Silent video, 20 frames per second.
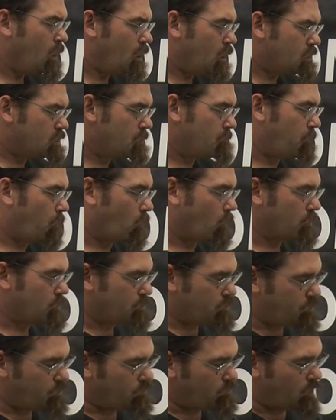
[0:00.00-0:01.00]
It's
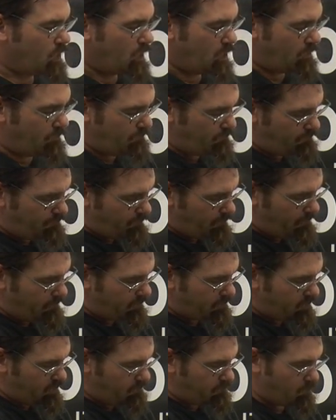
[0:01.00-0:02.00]
important to uh,
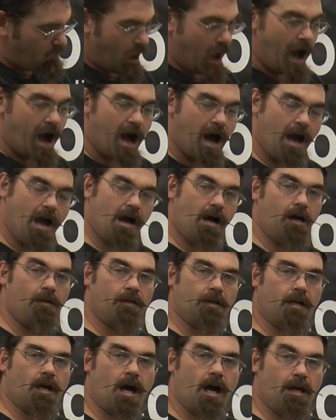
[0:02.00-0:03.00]
keep your eye on
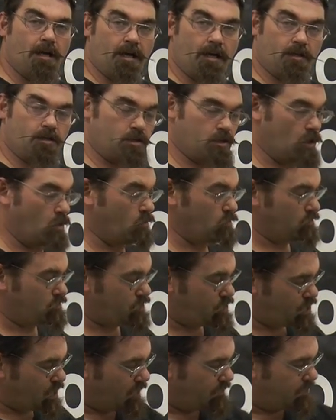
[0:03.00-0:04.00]
the Kydex. Don't
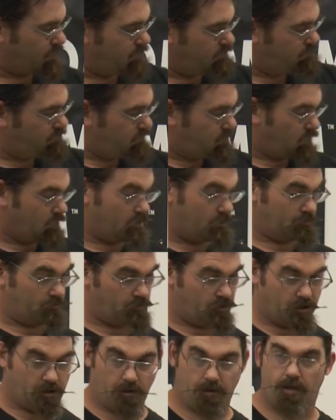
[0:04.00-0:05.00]
shut the, the,
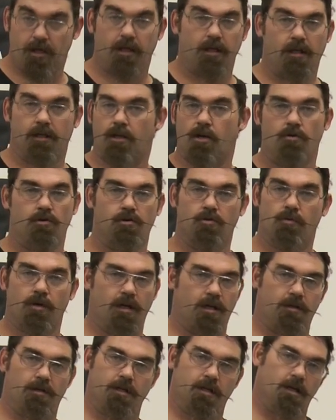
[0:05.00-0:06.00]
the thing and go do
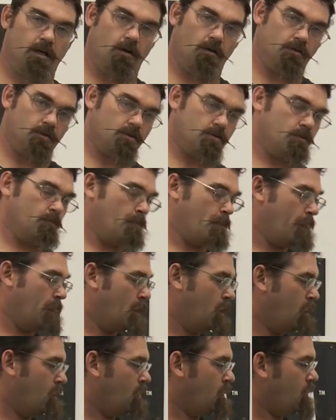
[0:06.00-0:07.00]
anything else.
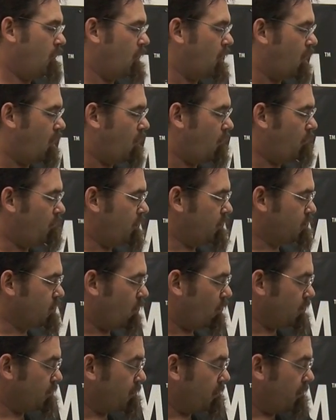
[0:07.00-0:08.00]
Um, it's
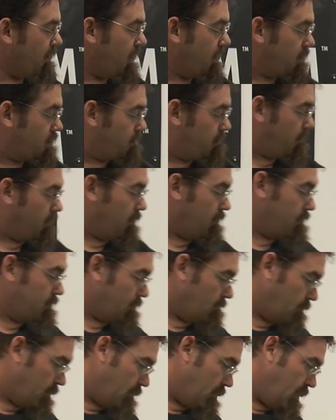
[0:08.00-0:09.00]
always been my experience
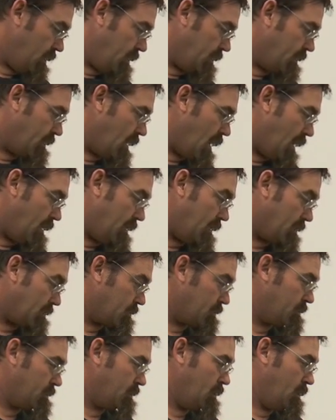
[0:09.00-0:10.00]
that when you're heating
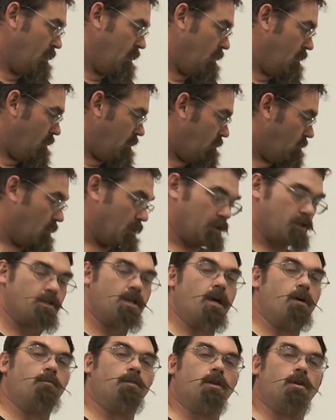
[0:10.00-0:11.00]
Kydex, you want to
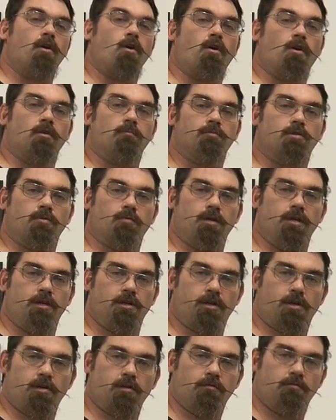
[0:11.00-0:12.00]
stay within arm's
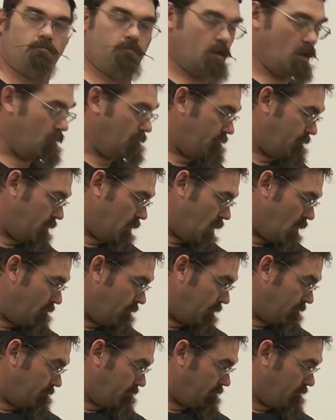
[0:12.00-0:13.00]
reach of the
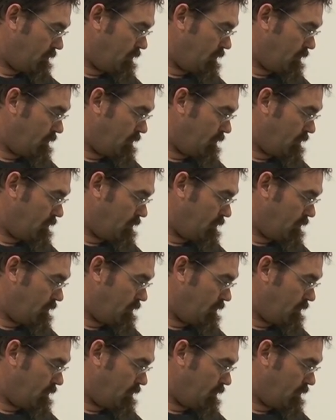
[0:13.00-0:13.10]
oven